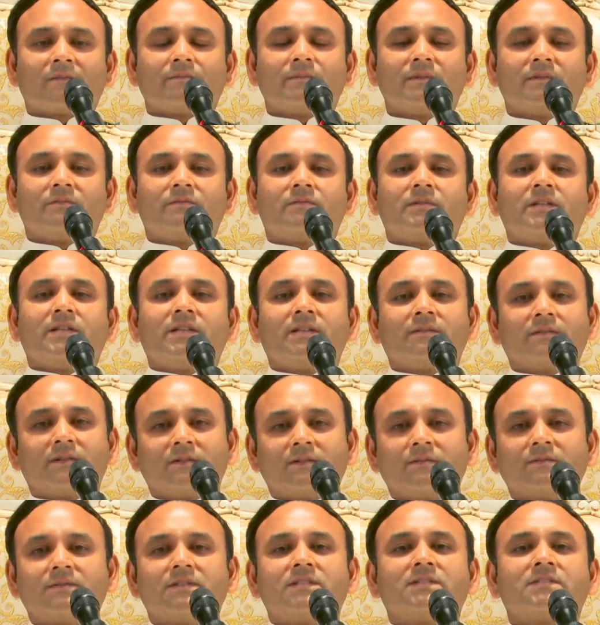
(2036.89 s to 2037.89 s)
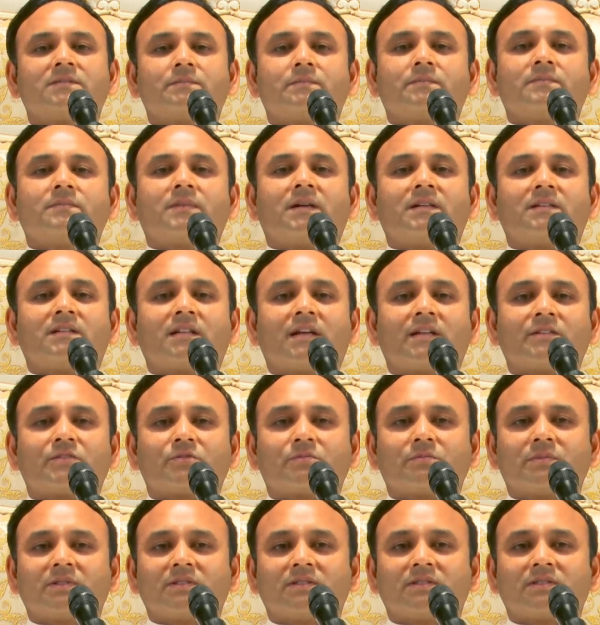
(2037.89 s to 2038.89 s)
Be free even of this
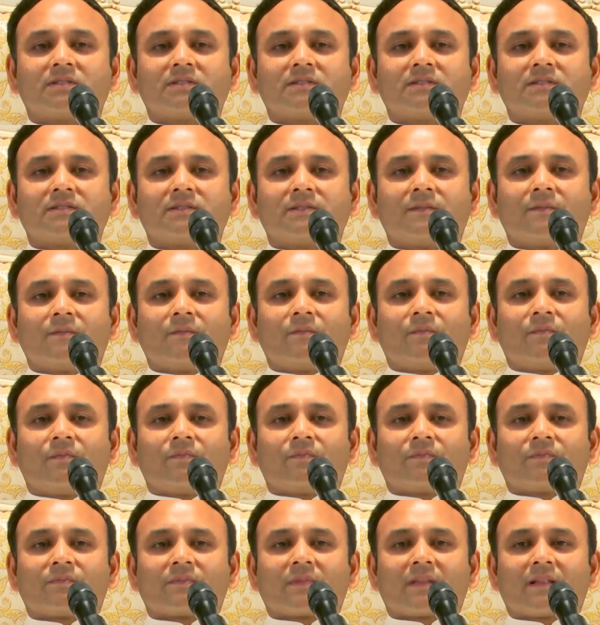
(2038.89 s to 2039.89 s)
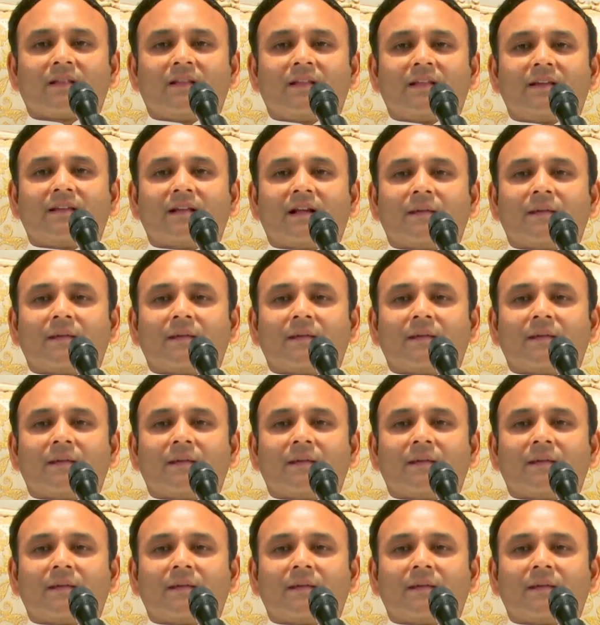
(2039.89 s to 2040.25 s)
attachment like